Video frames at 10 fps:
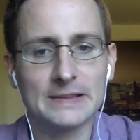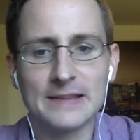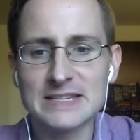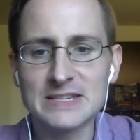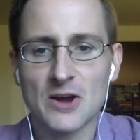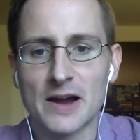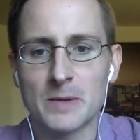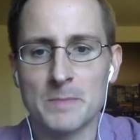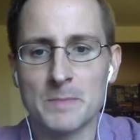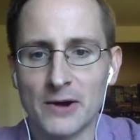Let's
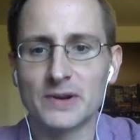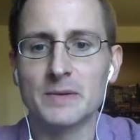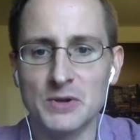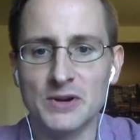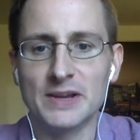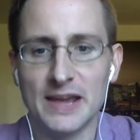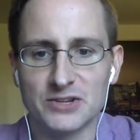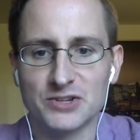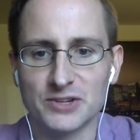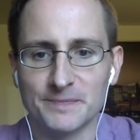talk about
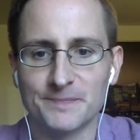communication.